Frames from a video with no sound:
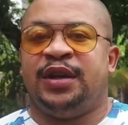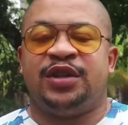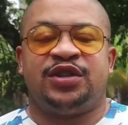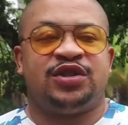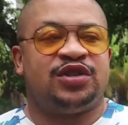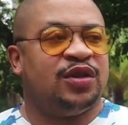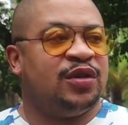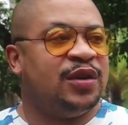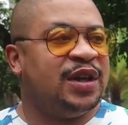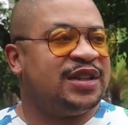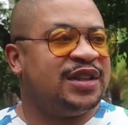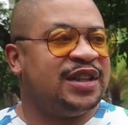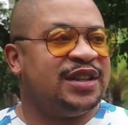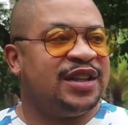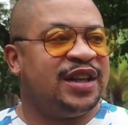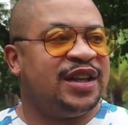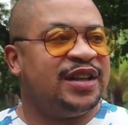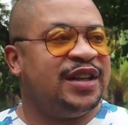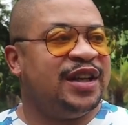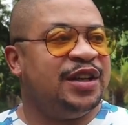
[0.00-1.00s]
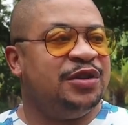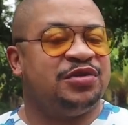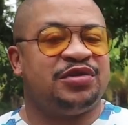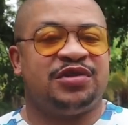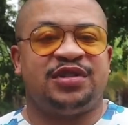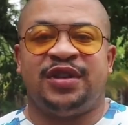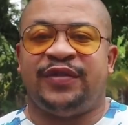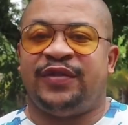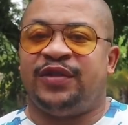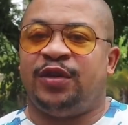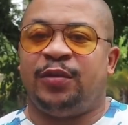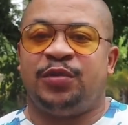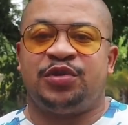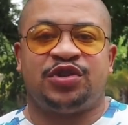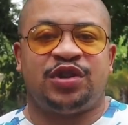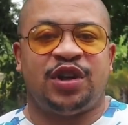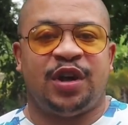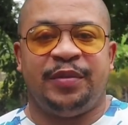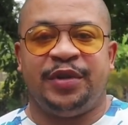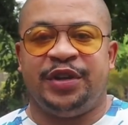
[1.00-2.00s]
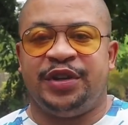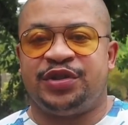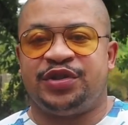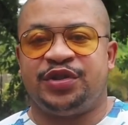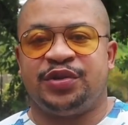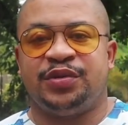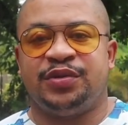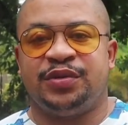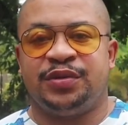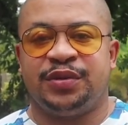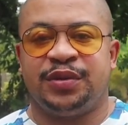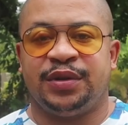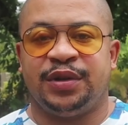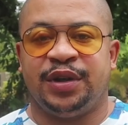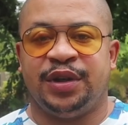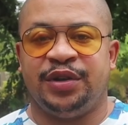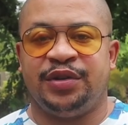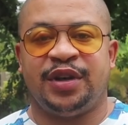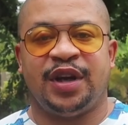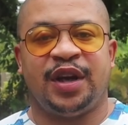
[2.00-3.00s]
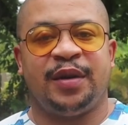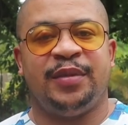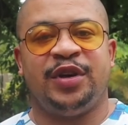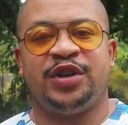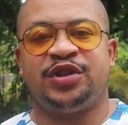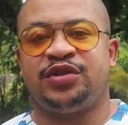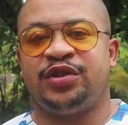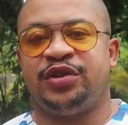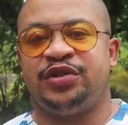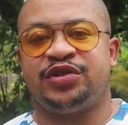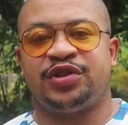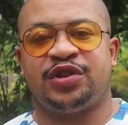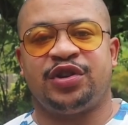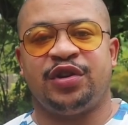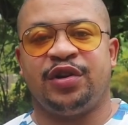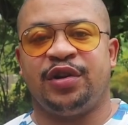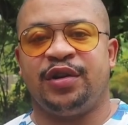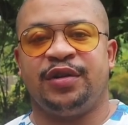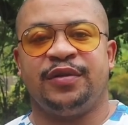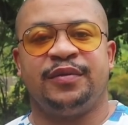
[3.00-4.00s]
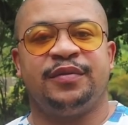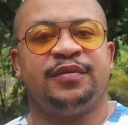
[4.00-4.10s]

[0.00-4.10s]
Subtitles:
Yeah, so at the end of the day, you just never know what you're coming into, and you gotta make sure you're secure.